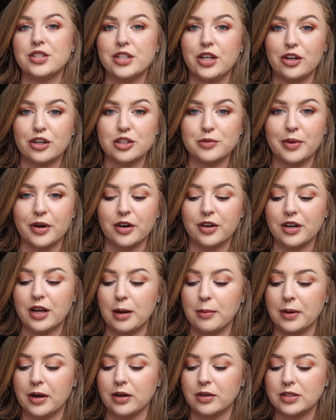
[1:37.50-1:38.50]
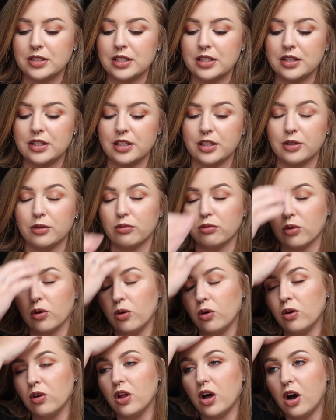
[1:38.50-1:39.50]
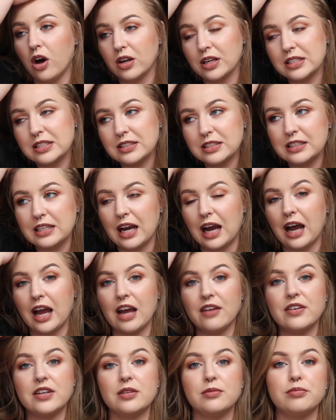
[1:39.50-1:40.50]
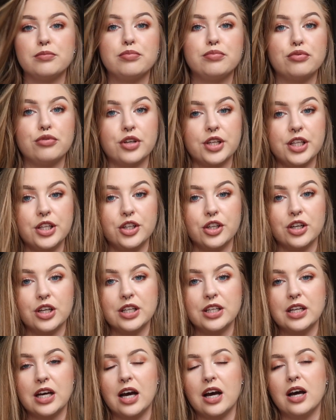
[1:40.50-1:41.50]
is the hardest part about the role? Honestly, I have it pretty good.